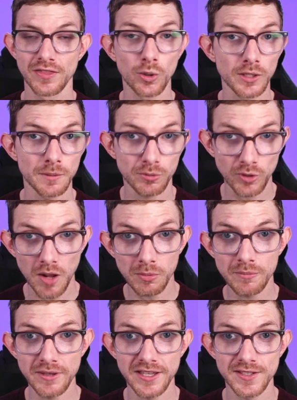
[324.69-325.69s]
The only
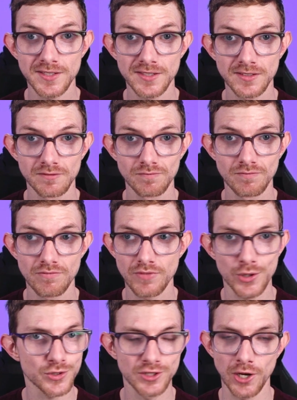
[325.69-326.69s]
problem is,
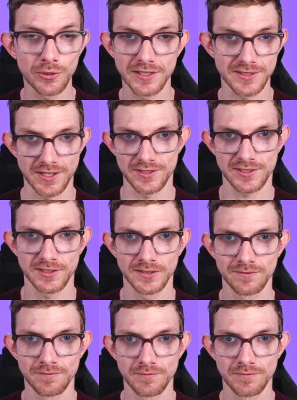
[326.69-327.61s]
those don't exist.